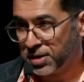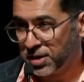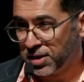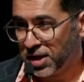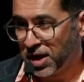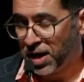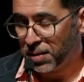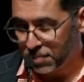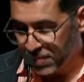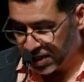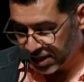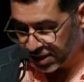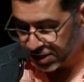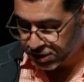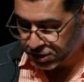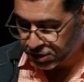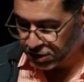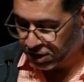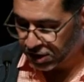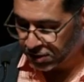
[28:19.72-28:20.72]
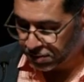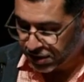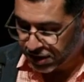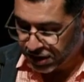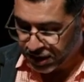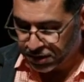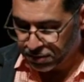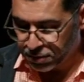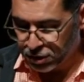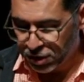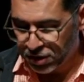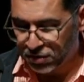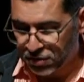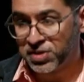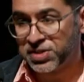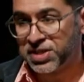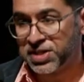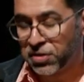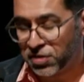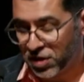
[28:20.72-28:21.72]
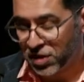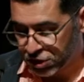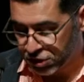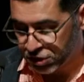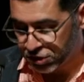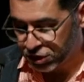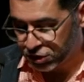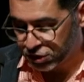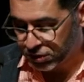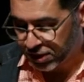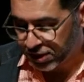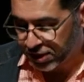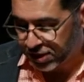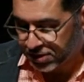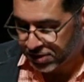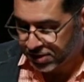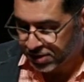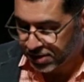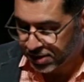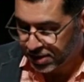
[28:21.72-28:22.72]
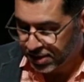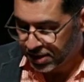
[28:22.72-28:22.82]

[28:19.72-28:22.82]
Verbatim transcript: a media startup and a community for South Asian Australians.